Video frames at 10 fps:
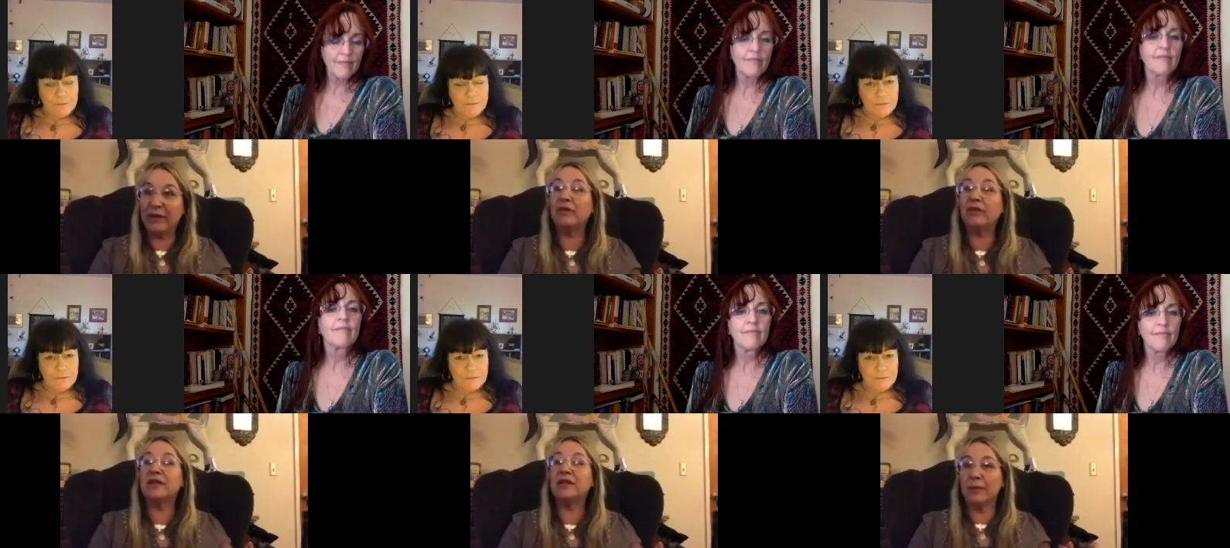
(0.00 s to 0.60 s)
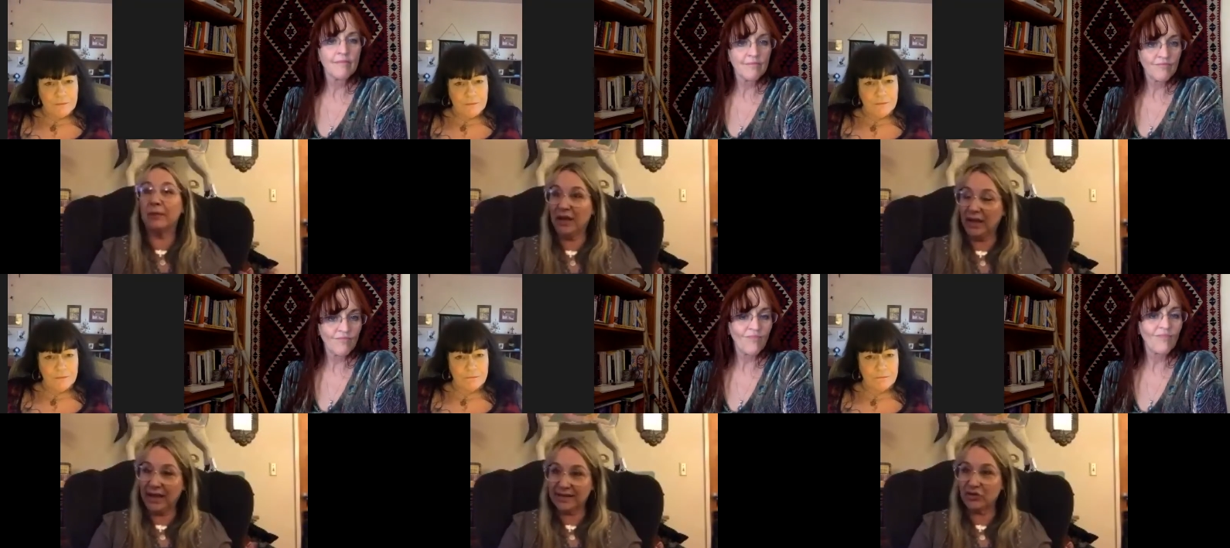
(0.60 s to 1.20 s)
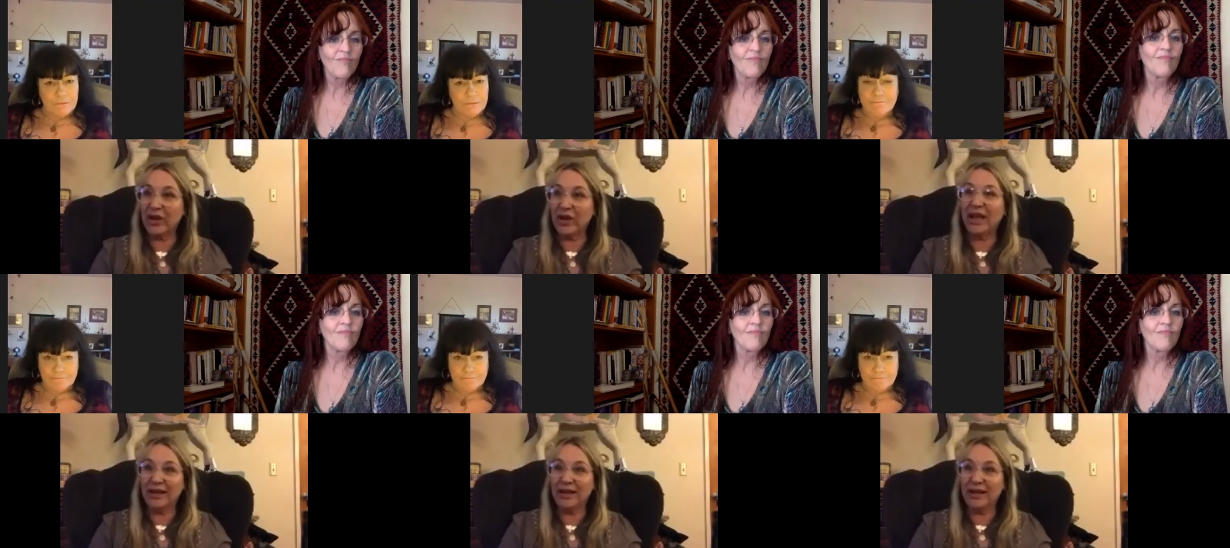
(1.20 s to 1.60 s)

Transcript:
Speaker 1: on something, it gets tricky